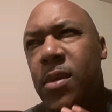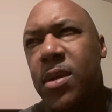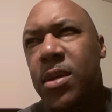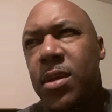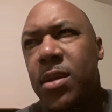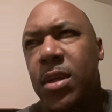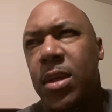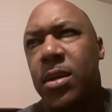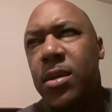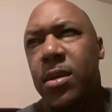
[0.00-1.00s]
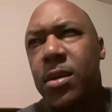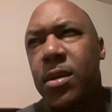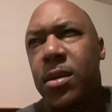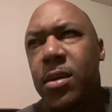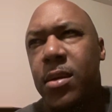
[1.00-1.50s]

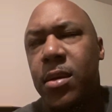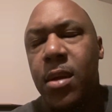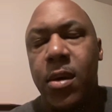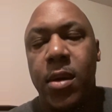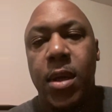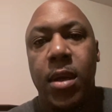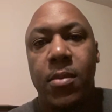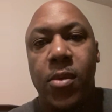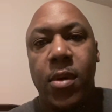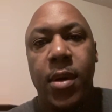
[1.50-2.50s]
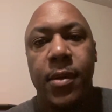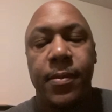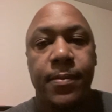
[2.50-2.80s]
6:30 in the morning.